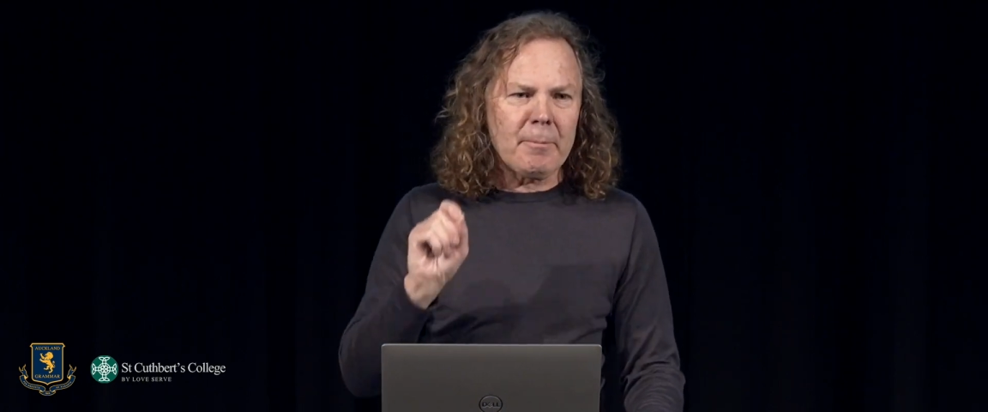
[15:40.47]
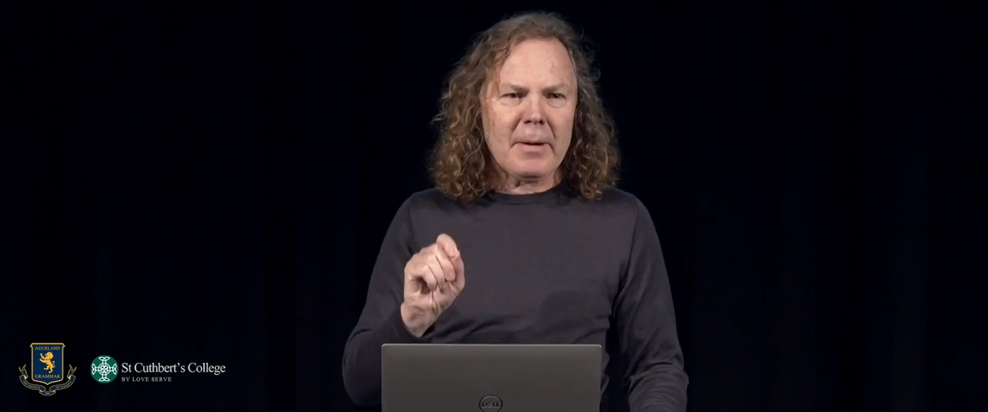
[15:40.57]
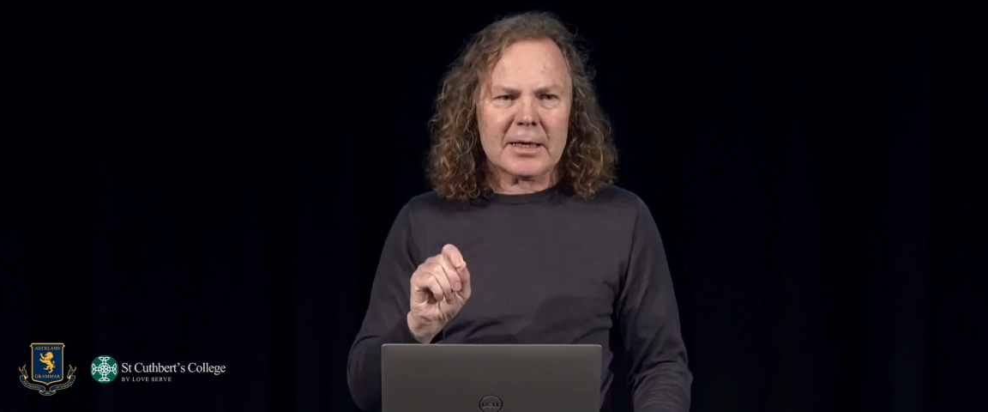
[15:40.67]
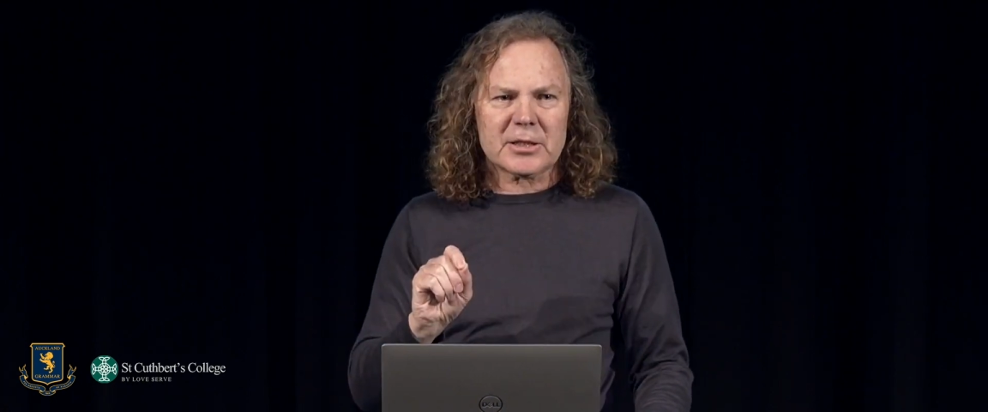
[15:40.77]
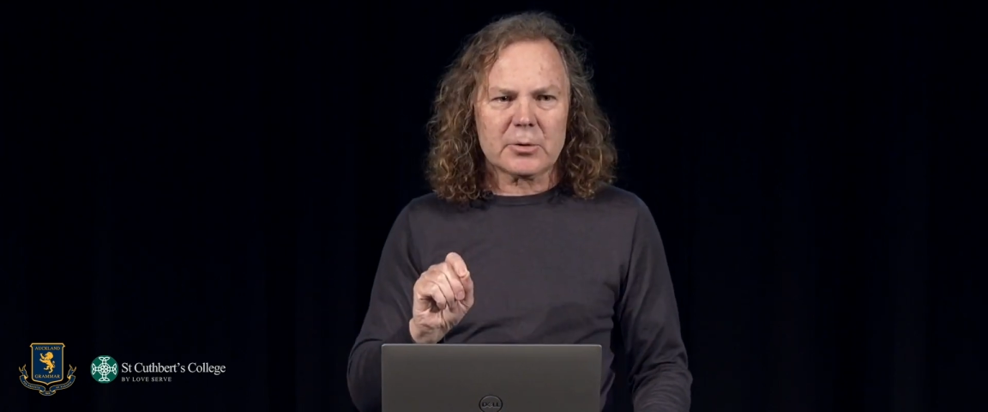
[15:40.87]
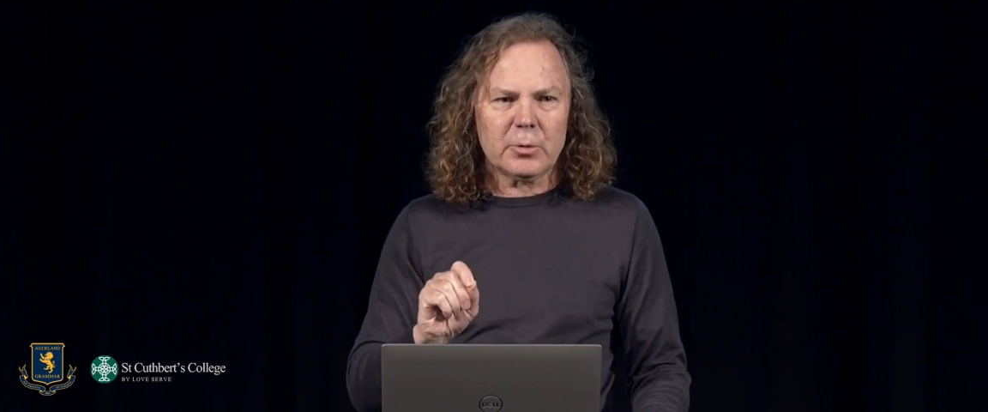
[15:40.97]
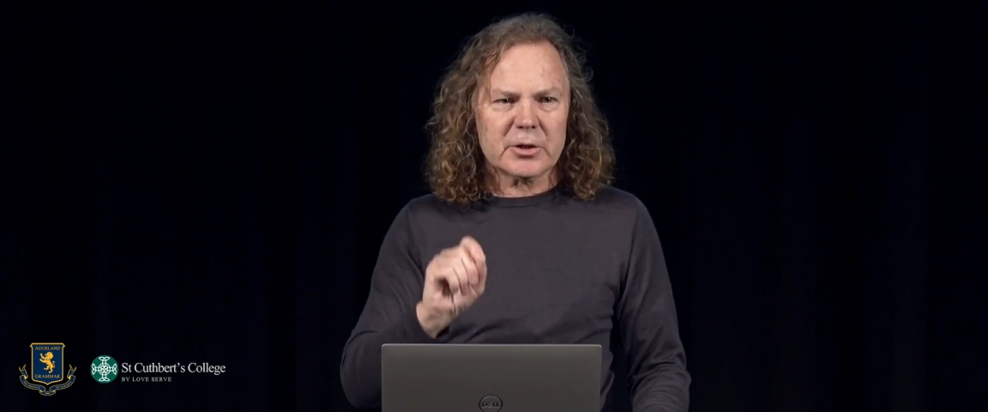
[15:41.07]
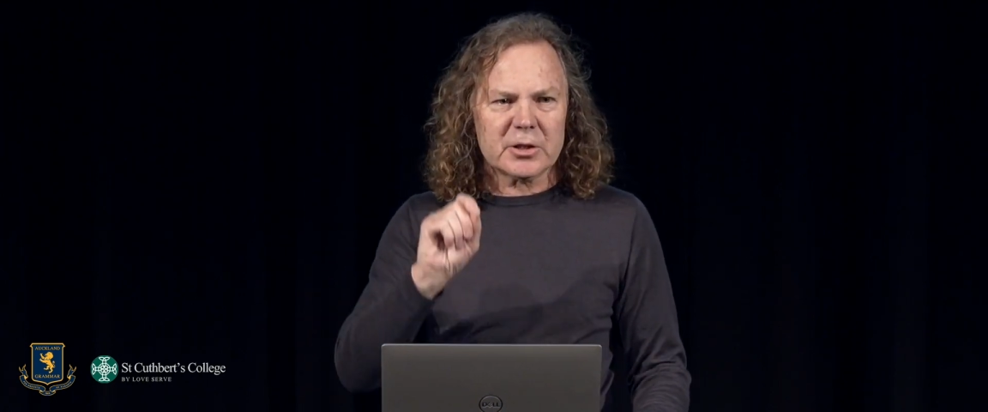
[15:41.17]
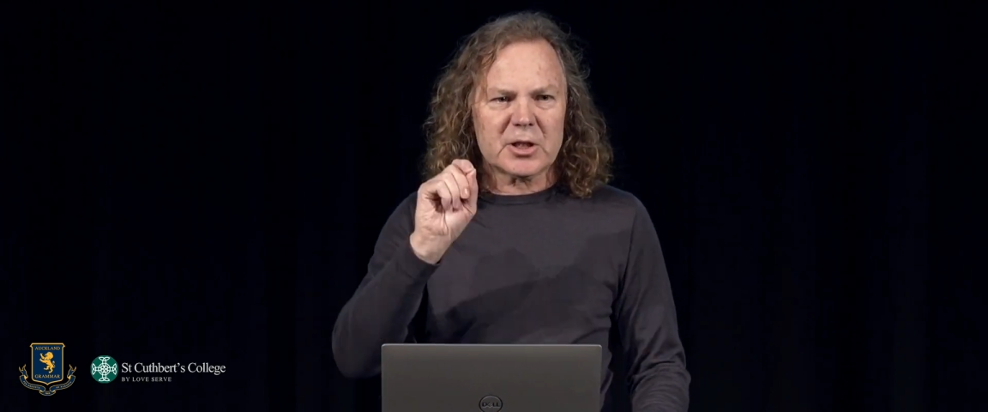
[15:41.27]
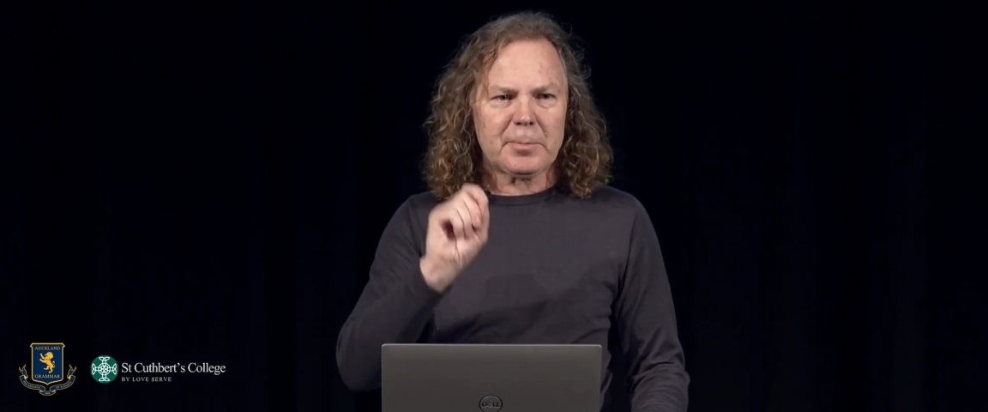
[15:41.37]
Musk
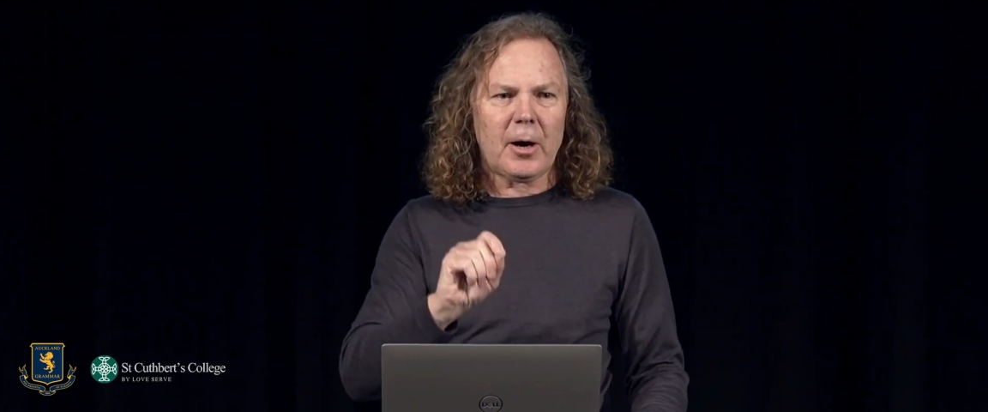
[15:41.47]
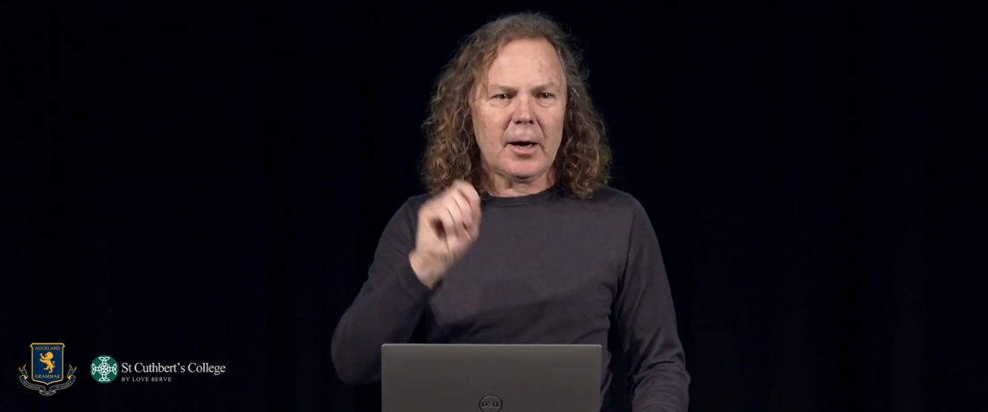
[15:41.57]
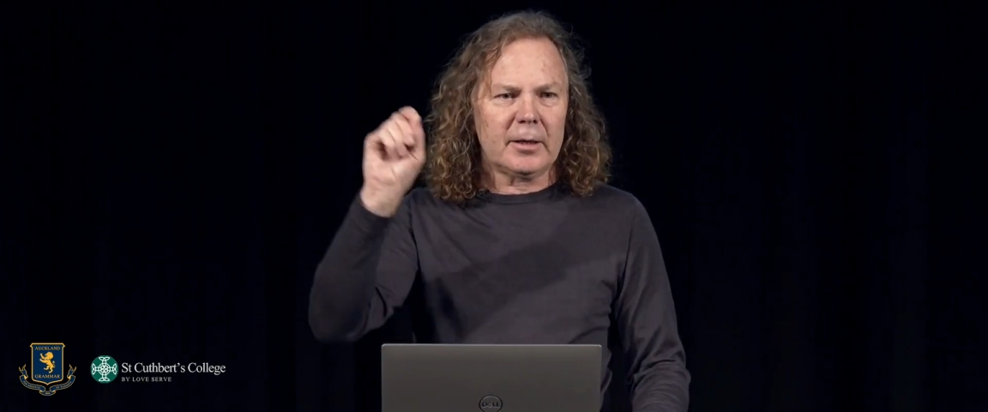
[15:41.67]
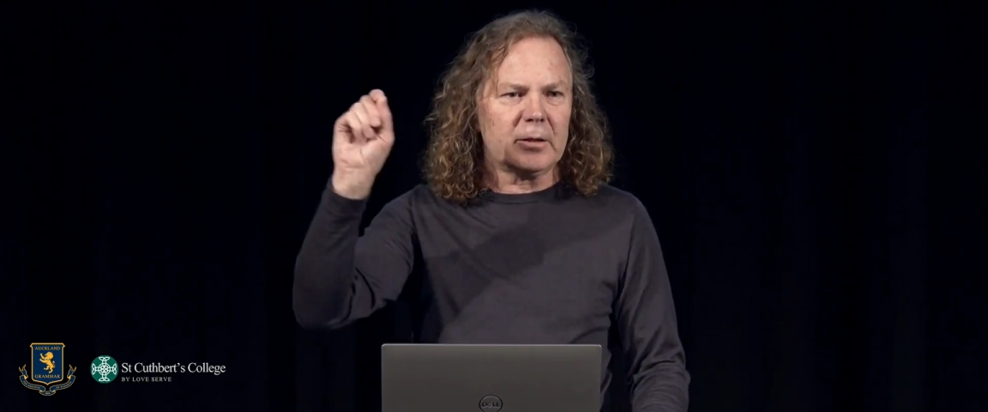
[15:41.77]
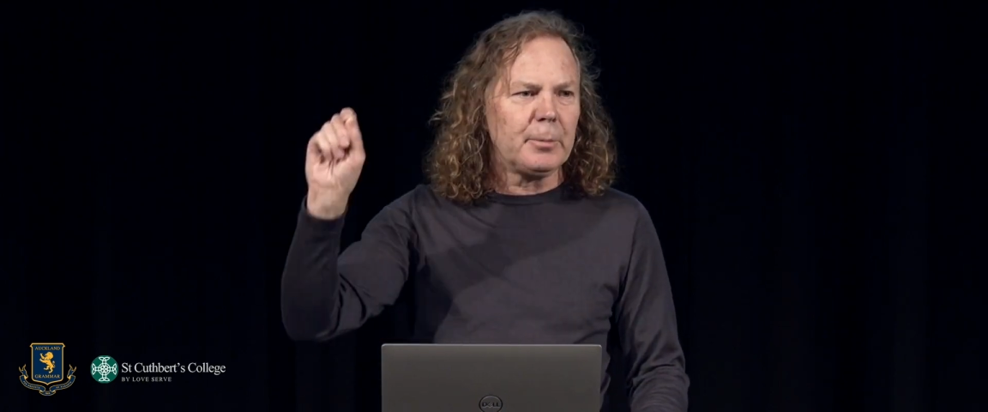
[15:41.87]
was inspired to